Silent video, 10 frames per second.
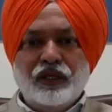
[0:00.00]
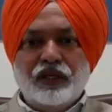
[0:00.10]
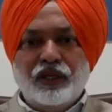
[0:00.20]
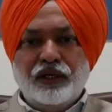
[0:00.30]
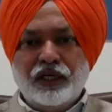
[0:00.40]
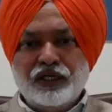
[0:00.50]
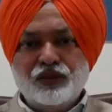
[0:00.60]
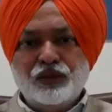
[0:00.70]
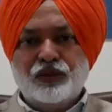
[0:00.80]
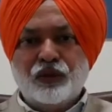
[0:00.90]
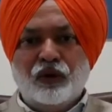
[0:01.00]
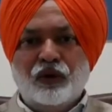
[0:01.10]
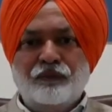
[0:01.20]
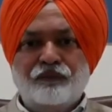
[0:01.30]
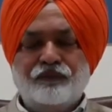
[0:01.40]
It has to
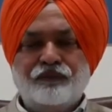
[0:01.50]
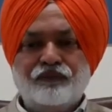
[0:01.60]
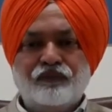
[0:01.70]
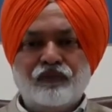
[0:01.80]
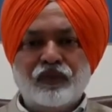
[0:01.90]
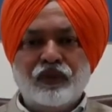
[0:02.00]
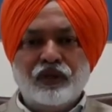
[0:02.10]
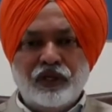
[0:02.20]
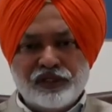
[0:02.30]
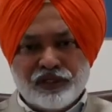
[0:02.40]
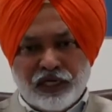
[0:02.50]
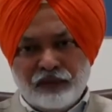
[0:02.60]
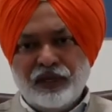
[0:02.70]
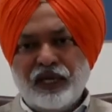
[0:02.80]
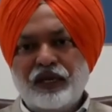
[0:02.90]
draw a
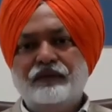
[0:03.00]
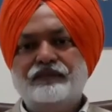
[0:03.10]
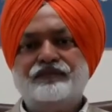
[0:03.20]
site plan.